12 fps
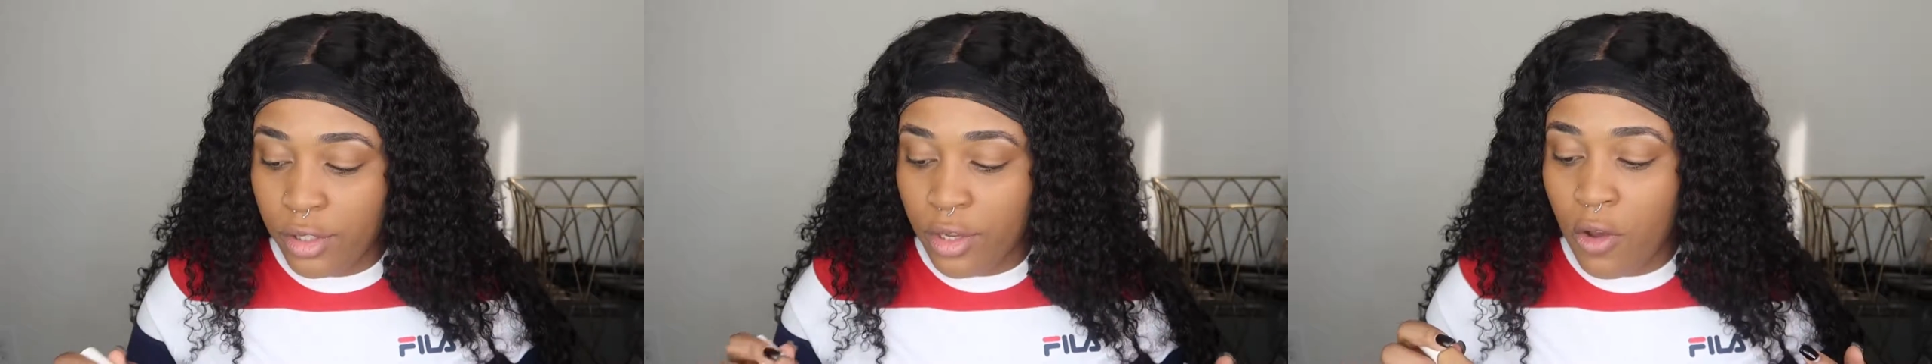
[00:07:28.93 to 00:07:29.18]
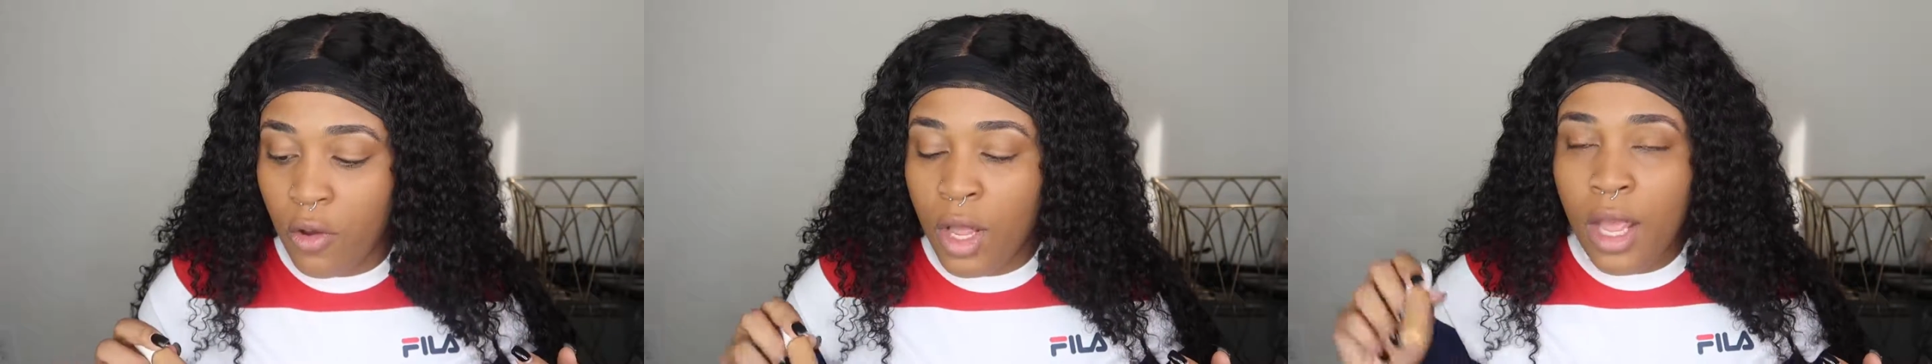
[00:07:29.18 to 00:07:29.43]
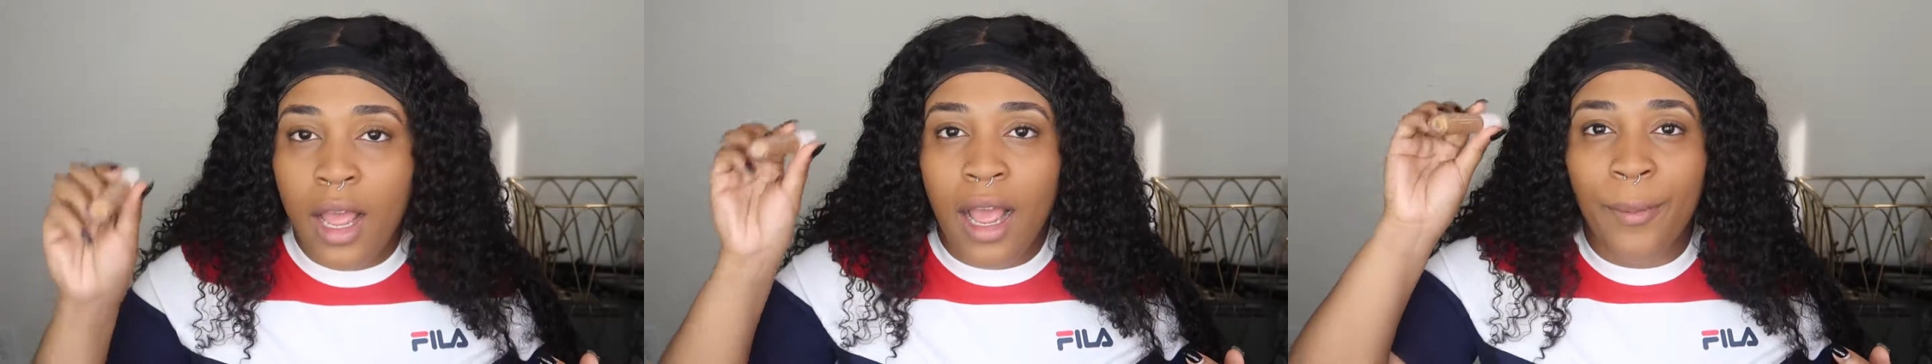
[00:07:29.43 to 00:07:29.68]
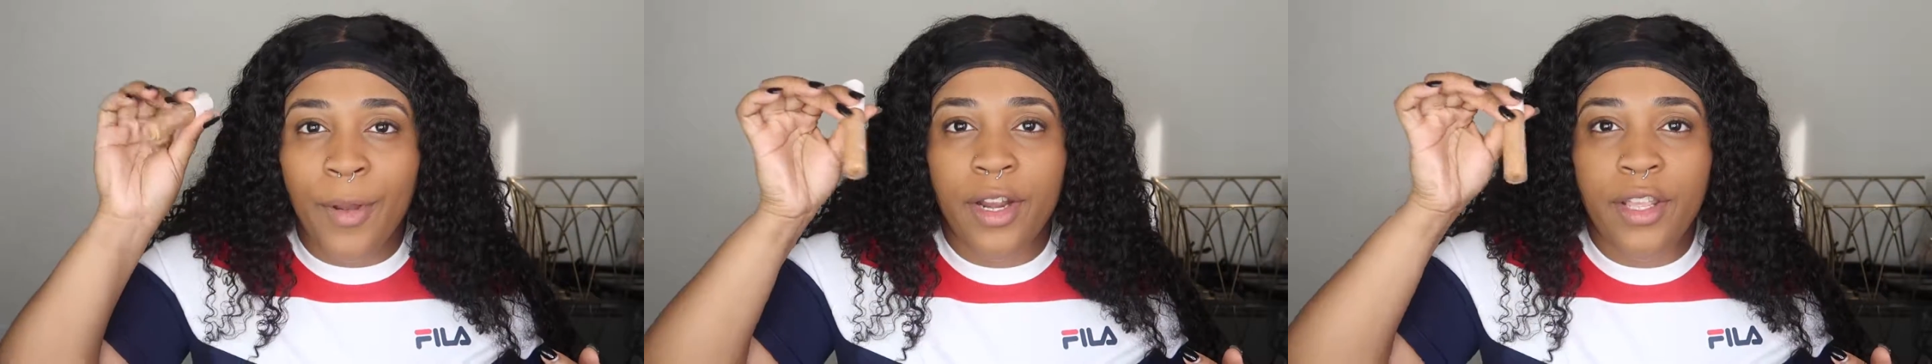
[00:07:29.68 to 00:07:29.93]
So
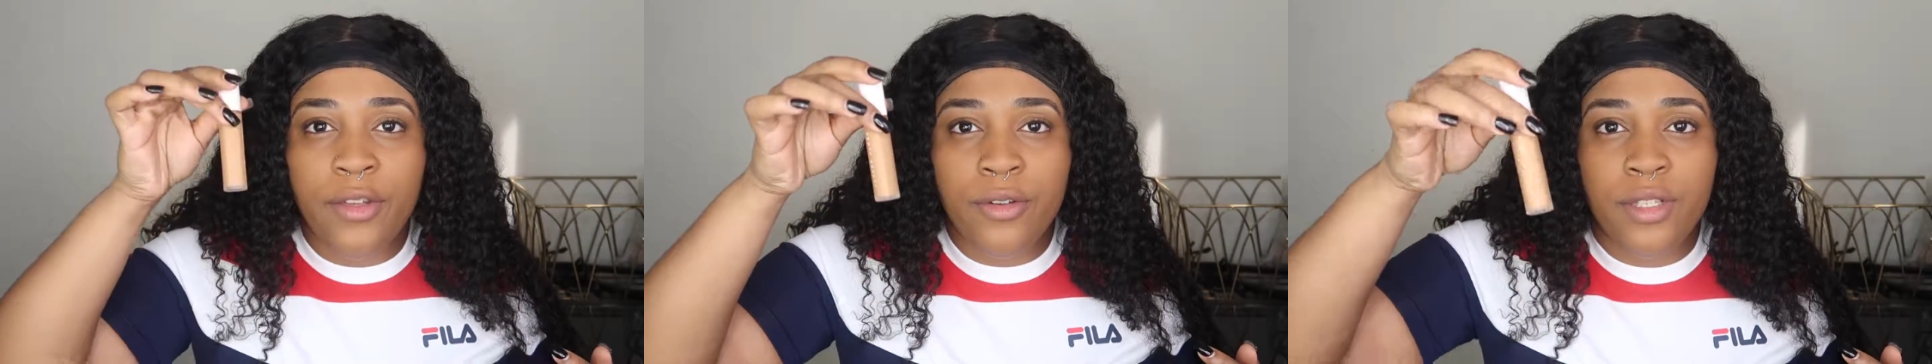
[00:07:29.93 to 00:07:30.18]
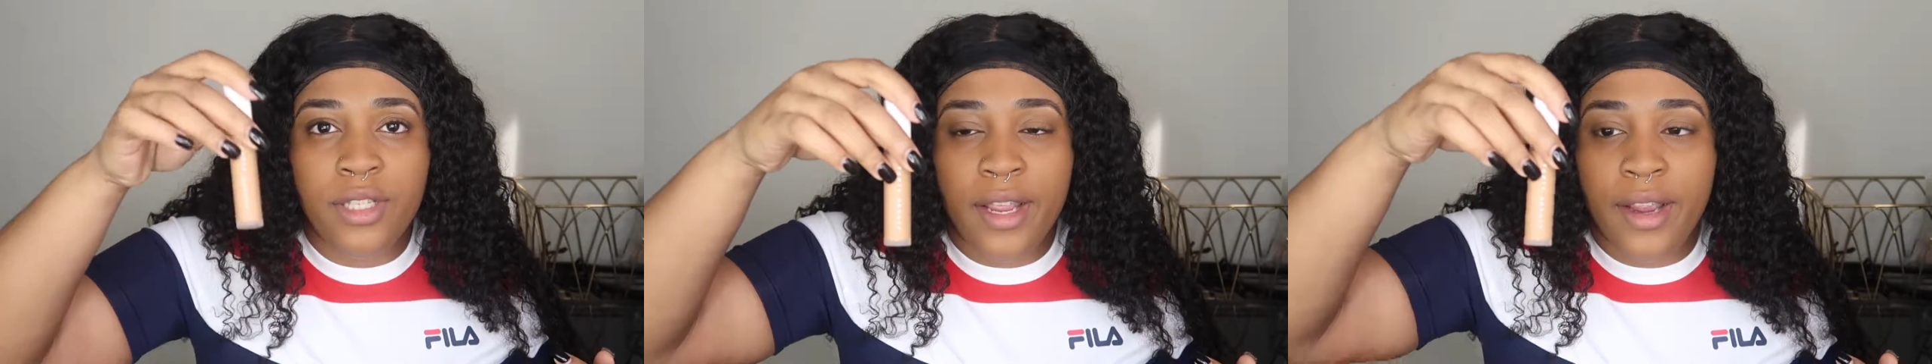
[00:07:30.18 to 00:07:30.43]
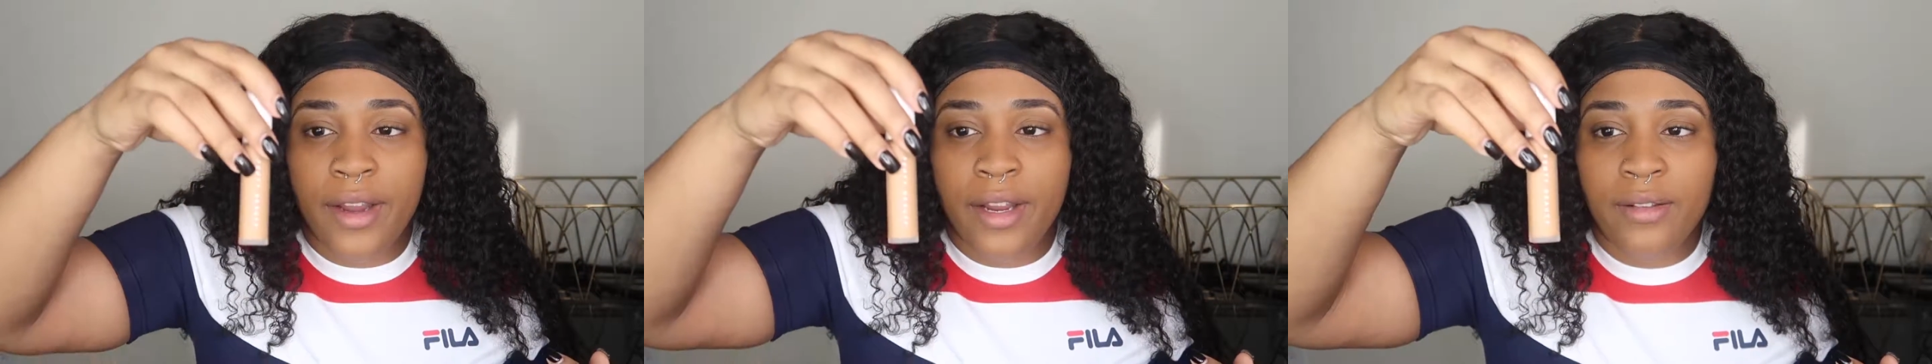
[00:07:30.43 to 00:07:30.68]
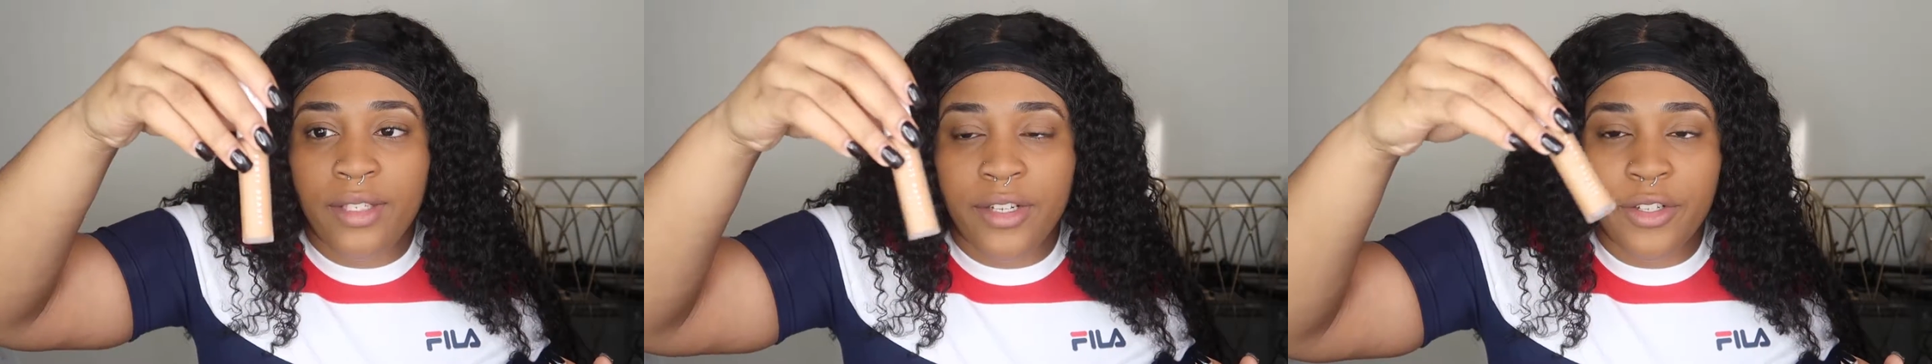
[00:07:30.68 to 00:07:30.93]
I'm going to use their
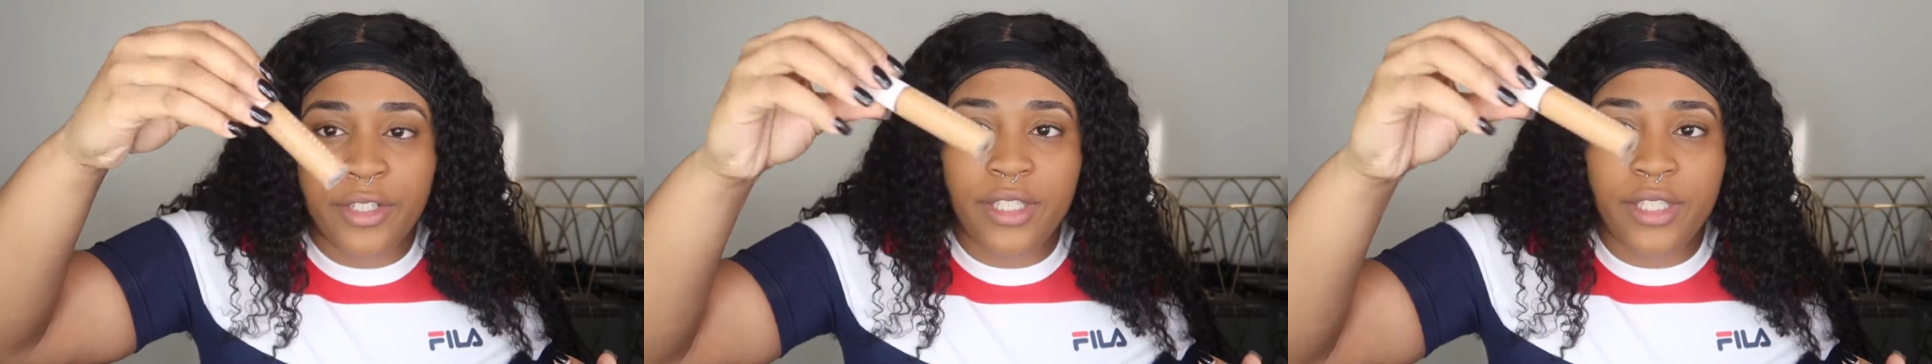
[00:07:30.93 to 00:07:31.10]
concealer.